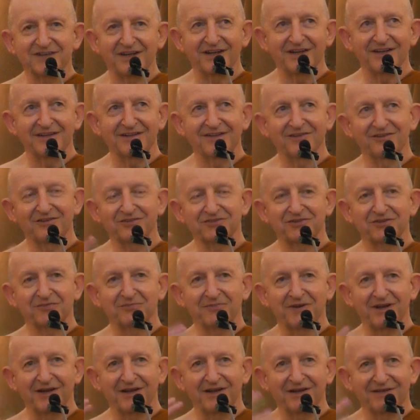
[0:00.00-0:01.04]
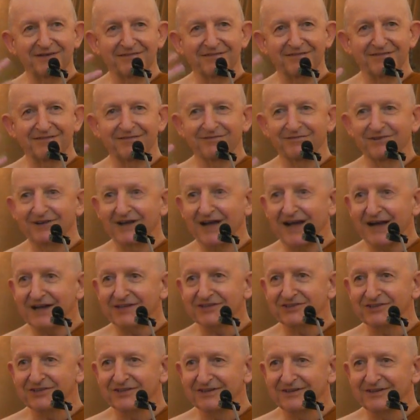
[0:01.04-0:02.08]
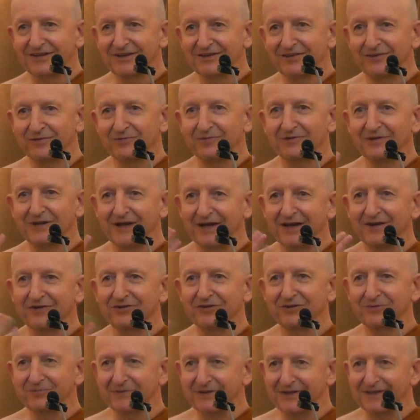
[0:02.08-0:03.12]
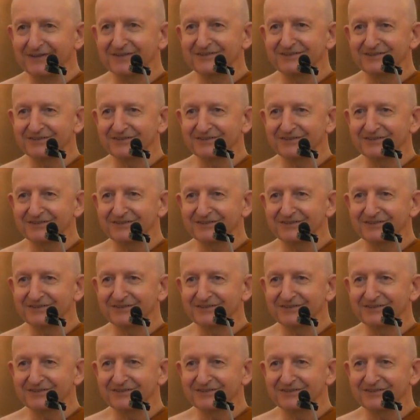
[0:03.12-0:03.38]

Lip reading: I looked at my reaction, I thought, well, hang on a minute,